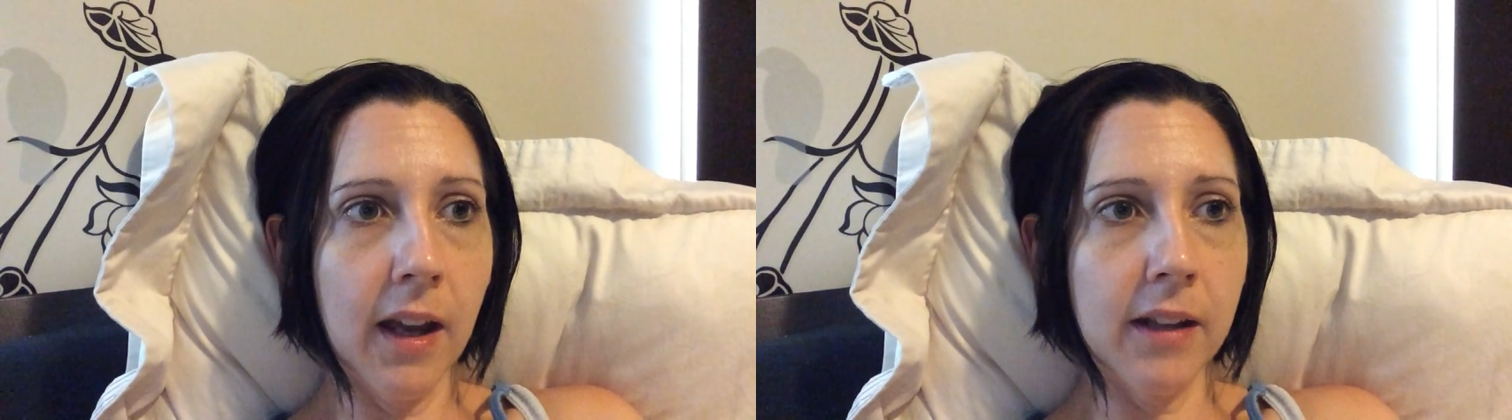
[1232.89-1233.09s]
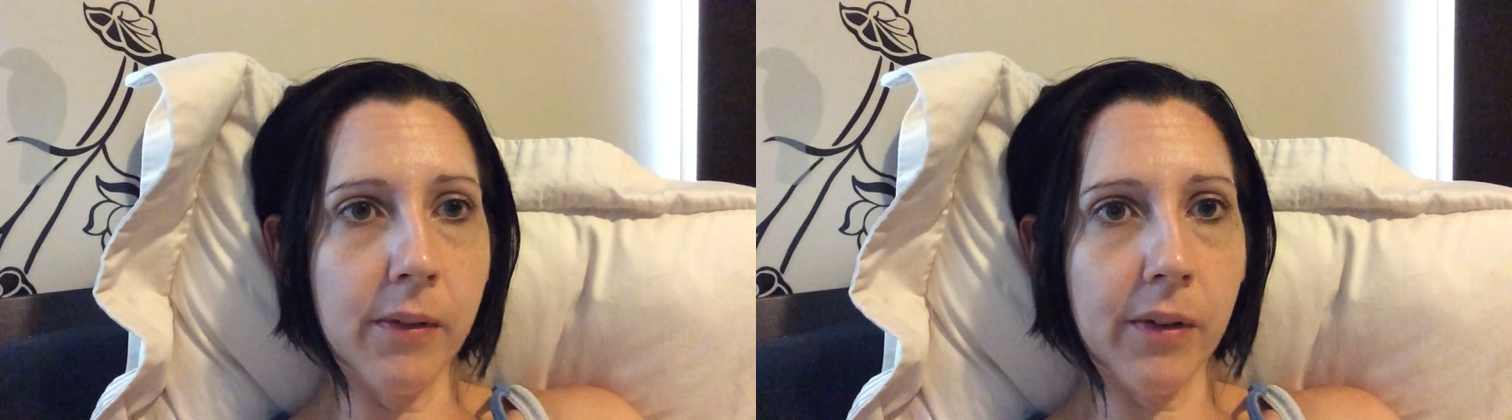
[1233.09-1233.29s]

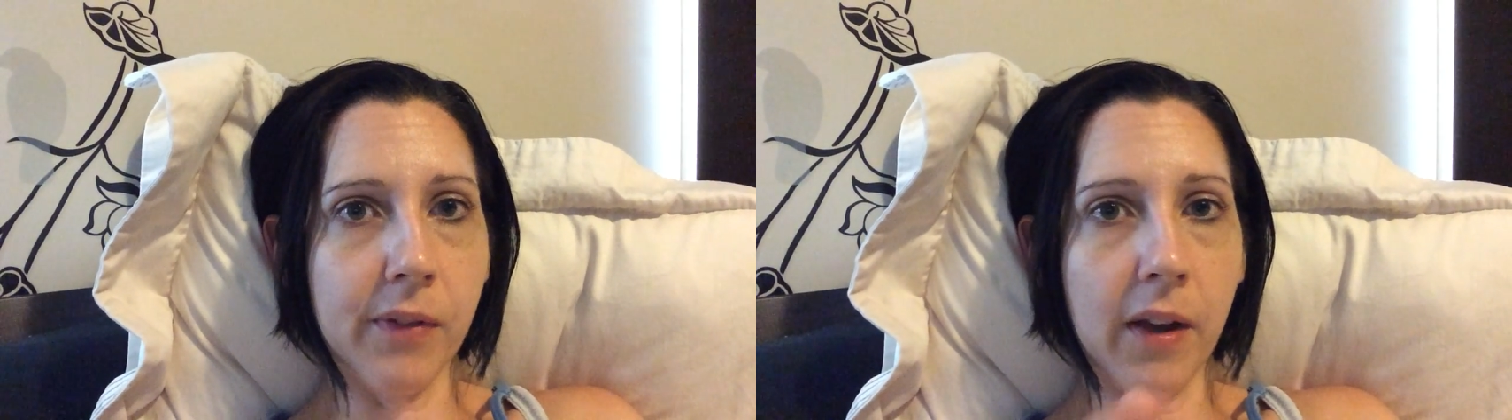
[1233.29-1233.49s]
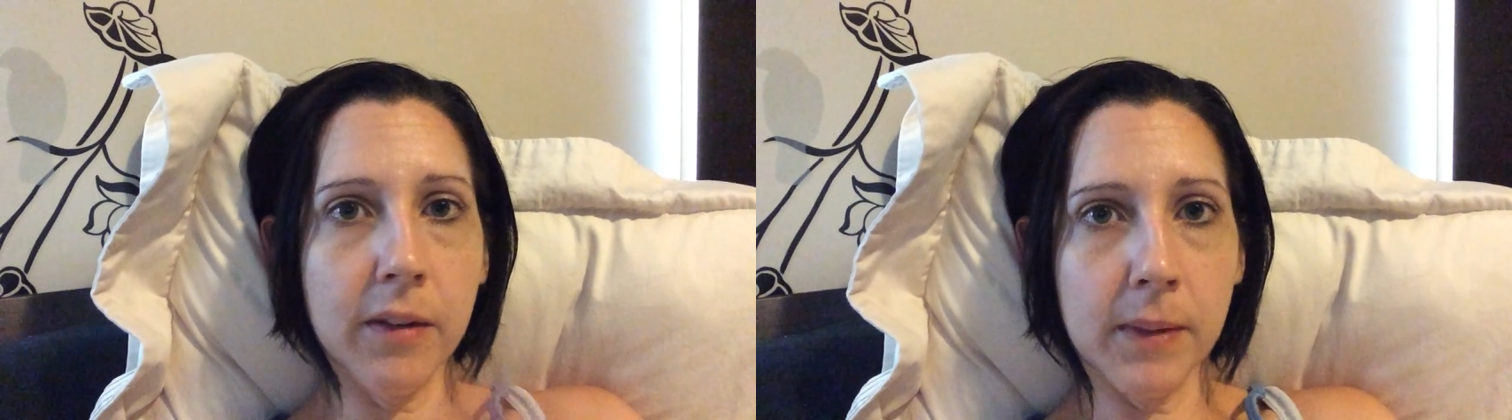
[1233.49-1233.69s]
and he
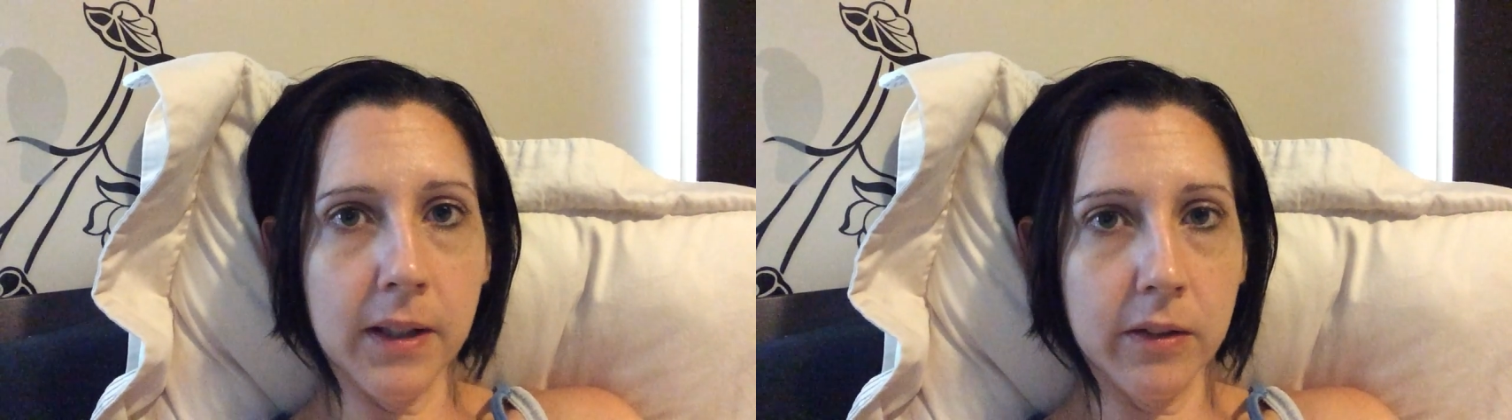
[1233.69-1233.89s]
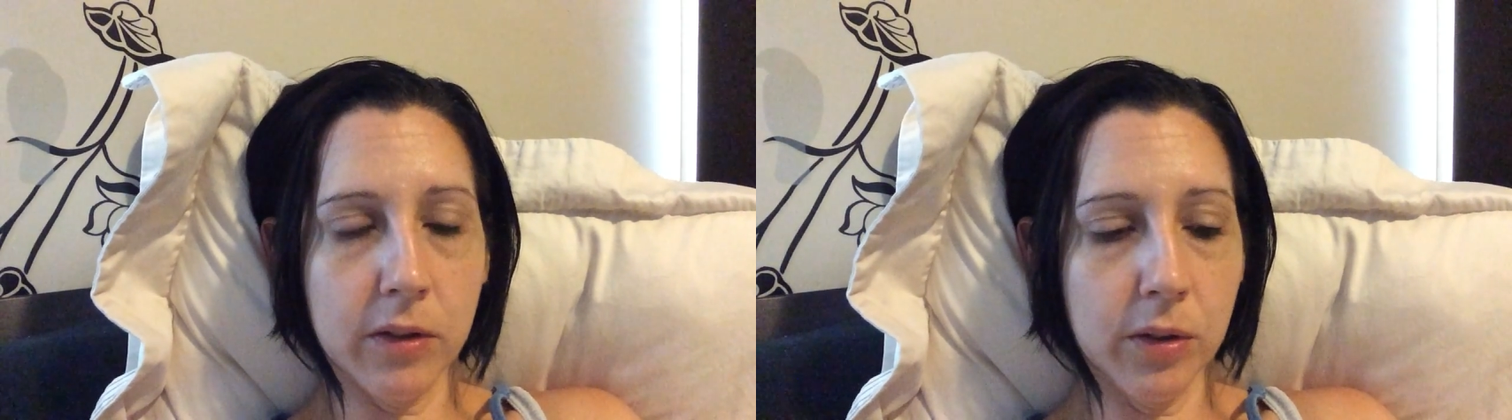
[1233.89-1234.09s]
referred
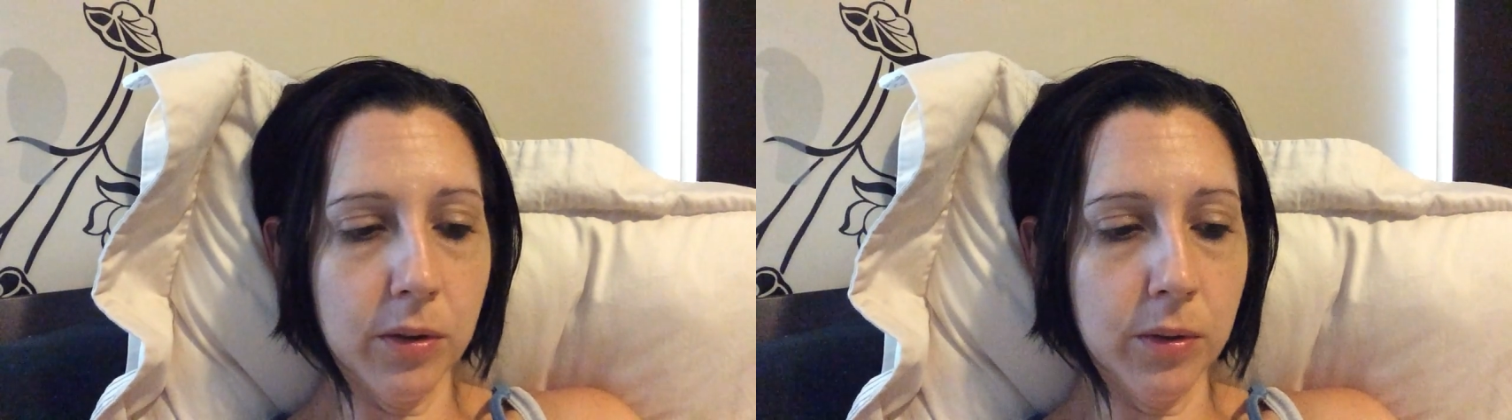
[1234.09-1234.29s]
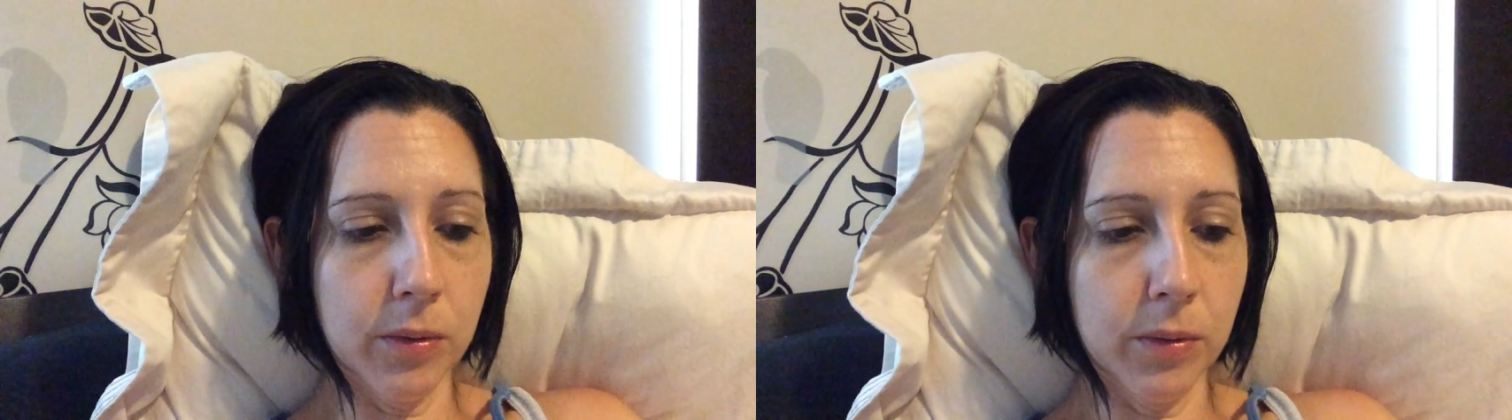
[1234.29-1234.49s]
me
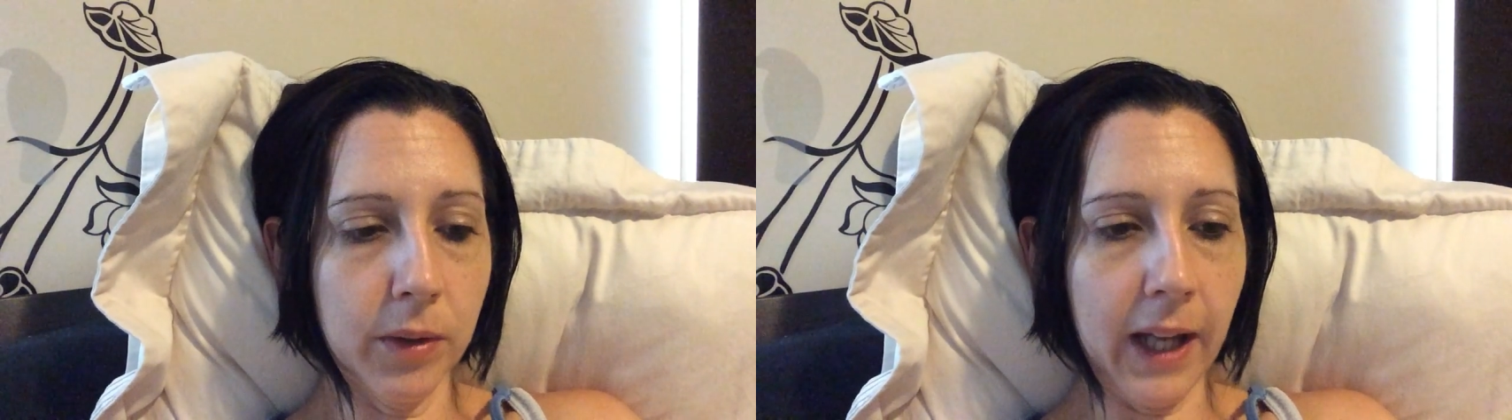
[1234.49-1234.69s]
to